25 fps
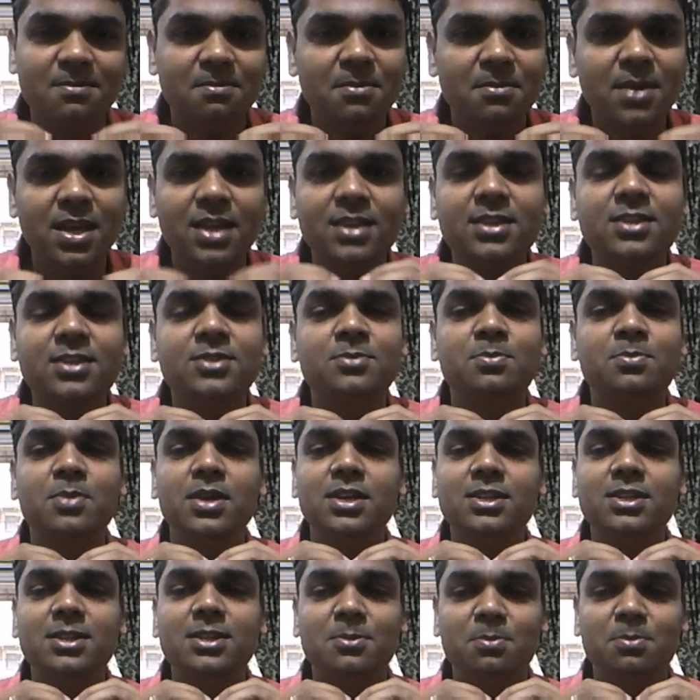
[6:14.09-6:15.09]
make this
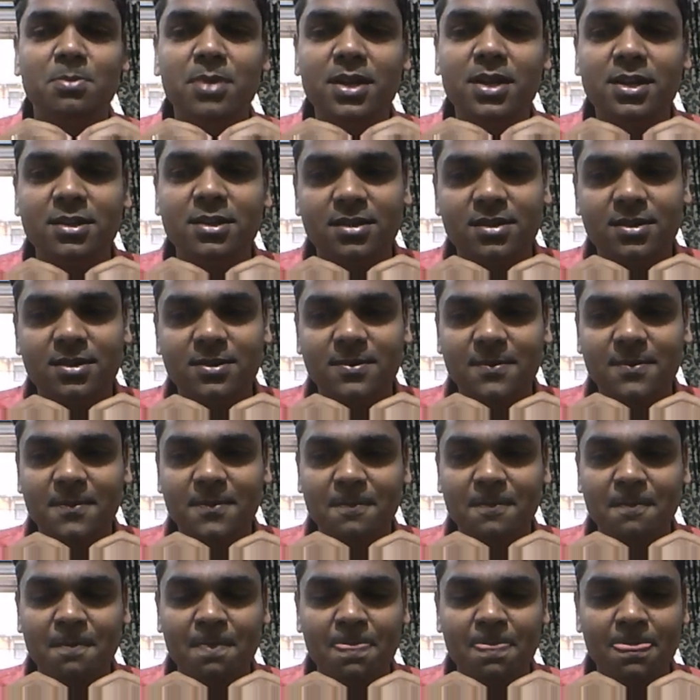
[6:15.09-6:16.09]
patient better.
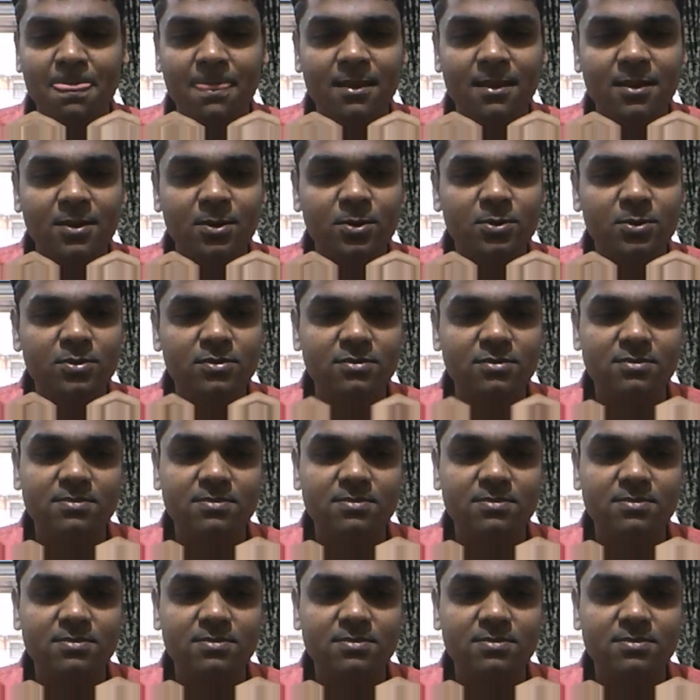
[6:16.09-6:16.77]
No.